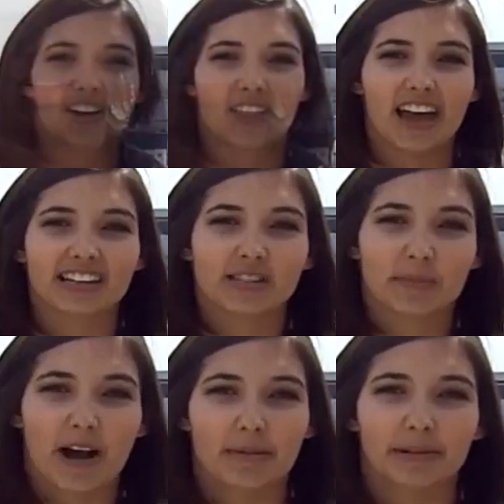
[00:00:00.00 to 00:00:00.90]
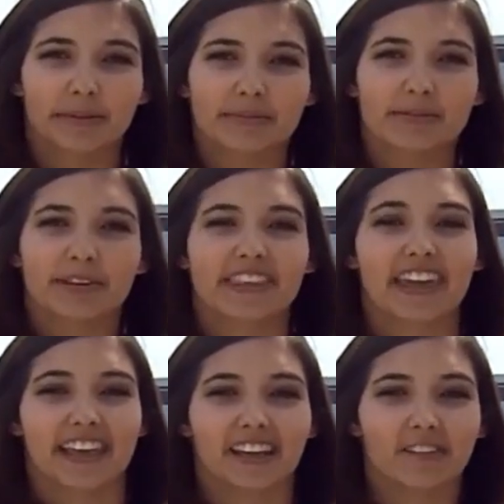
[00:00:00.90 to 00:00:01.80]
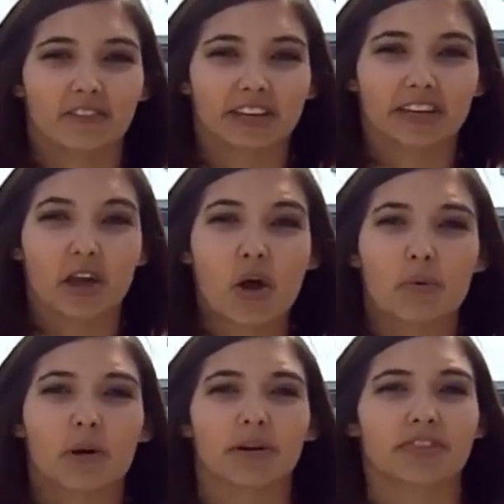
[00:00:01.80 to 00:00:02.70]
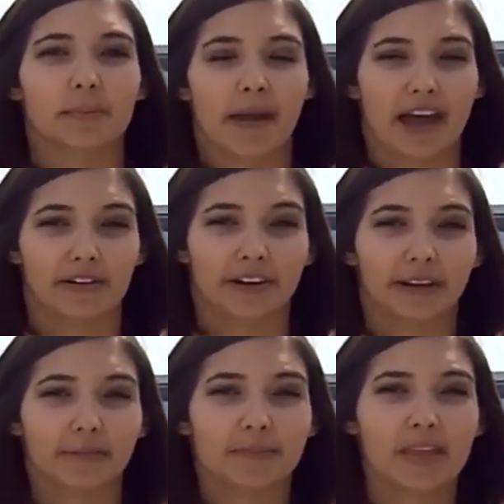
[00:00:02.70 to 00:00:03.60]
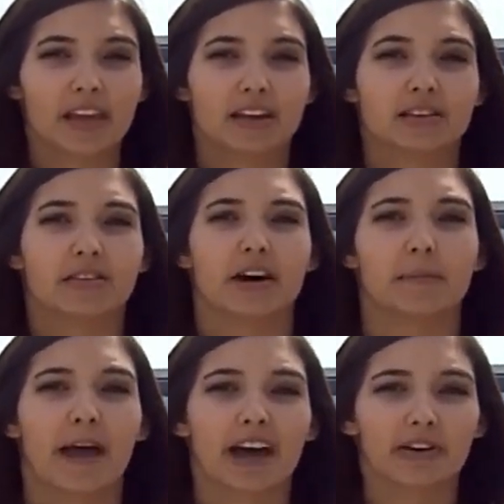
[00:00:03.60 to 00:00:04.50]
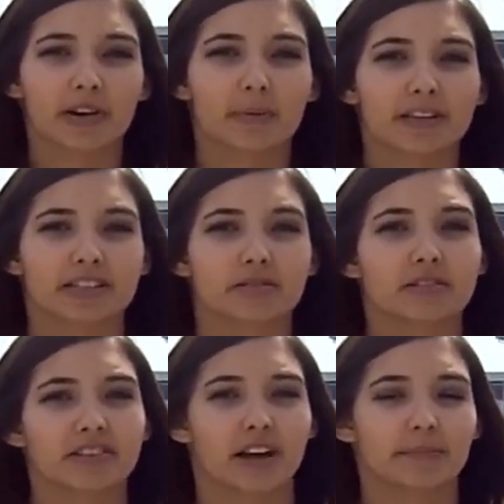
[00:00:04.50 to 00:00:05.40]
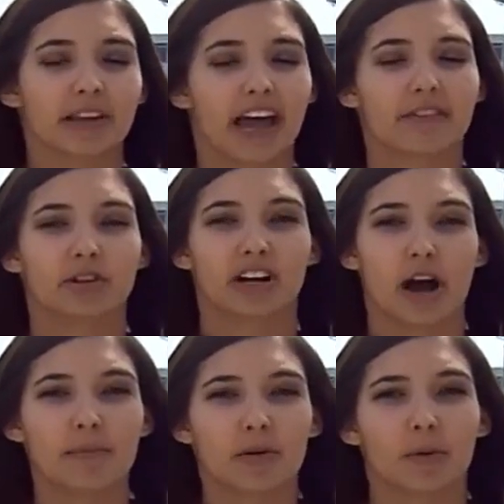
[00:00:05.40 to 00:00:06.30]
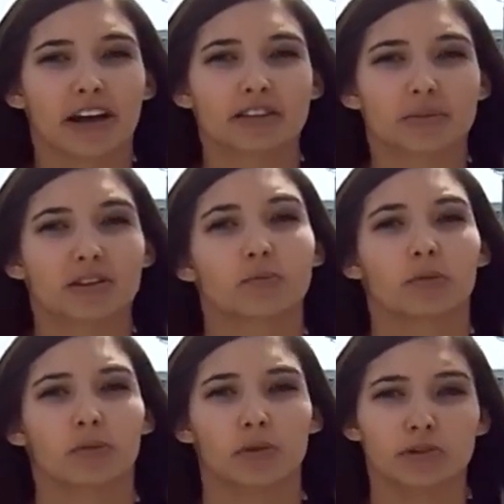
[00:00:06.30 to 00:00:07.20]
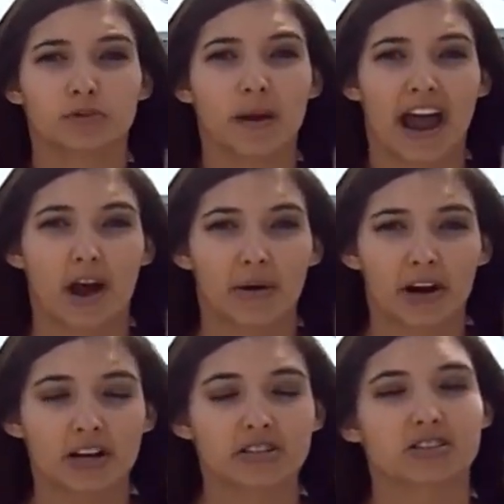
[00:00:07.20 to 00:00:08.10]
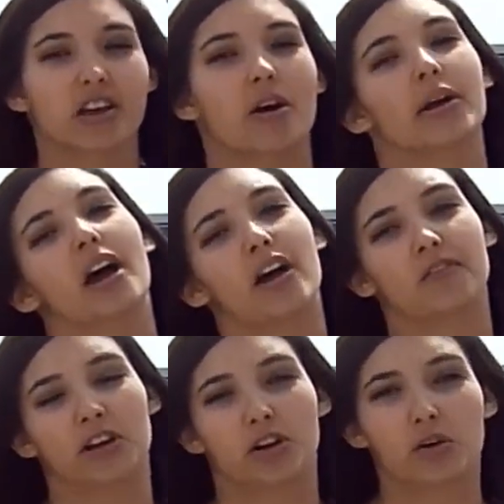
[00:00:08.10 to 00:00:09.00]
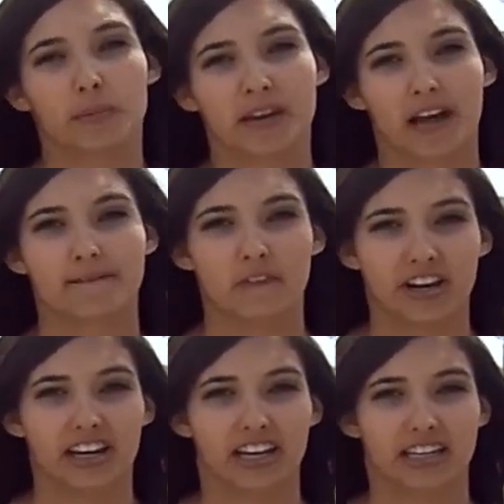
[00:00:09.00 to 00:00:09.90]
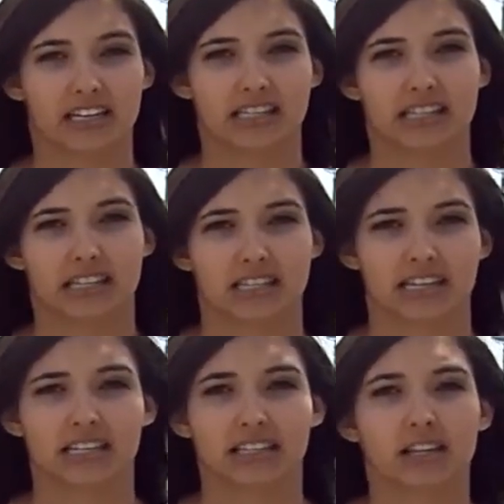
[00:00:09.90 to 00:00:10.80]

Our last problems with the AEV were with the battery. The battery would, after a couple runs, would lose power, so our vehicle would become very inconsistent.